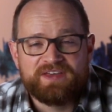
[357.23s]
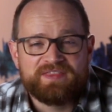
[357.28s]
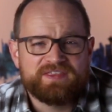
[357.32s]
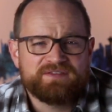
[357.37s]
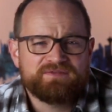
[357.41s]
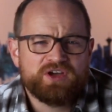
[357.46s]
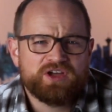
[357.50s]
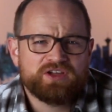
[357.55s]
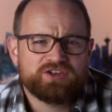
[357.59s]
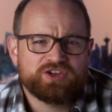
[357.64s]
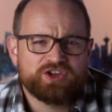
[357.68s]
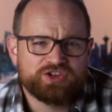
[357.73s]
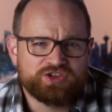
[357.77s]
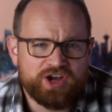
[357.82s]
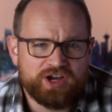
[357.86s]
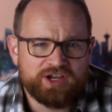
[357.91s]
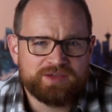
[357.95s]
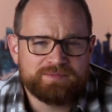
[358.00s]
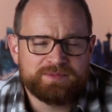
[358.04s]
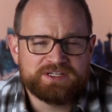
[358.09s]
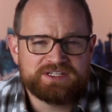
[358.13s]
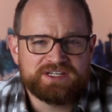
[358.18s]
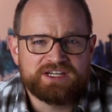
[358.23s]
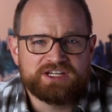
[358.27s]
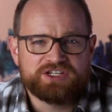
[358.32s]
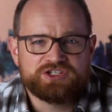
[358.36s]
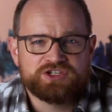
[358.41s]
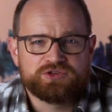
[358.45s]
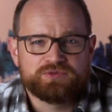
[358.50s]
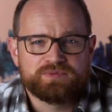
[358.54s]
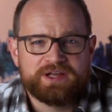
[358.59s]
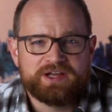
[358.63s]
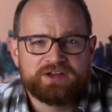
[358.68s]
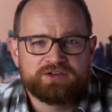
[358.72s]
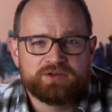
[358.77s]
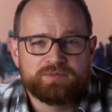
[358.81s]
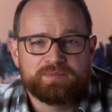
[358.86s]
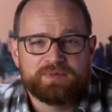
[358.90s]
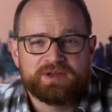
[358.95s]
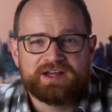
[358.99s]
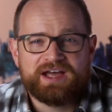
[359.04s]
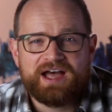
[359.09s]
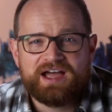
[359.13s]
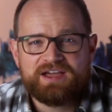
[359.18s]
They've got documentation around it,
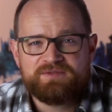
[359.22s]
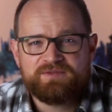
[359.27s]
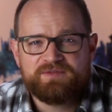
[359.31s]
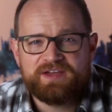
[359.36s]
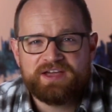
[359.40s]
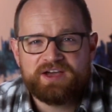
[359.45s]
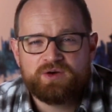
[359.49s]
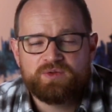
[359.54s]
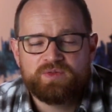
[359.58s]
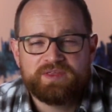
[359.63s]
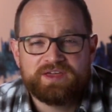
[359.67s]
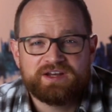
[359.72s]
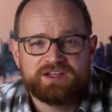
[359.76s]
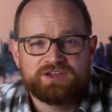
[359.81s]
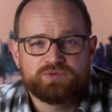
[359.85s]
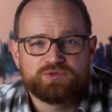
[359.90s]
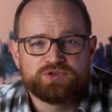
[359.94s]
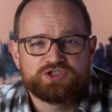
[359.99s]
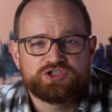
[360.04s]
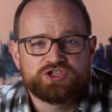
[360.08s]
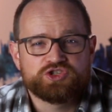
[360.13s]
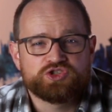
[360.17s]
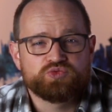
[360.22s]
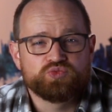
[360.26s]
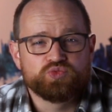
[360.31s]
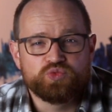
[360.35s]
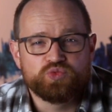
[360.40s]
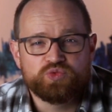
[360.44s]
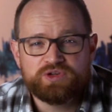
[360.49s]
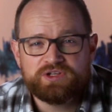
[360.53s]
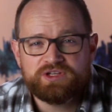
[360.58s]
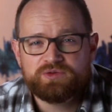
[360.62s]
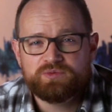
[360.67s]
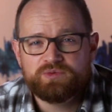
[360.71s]
but I found that it was just really,